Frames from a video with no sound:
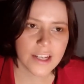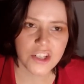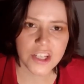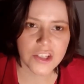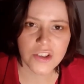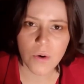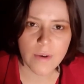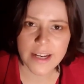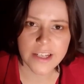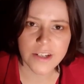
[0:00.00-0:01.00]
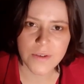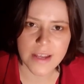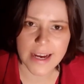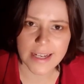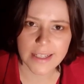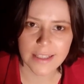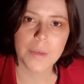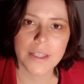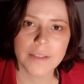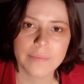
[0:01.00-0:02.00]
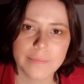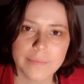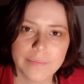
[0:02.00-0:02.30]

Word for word: And she has no right to do that, but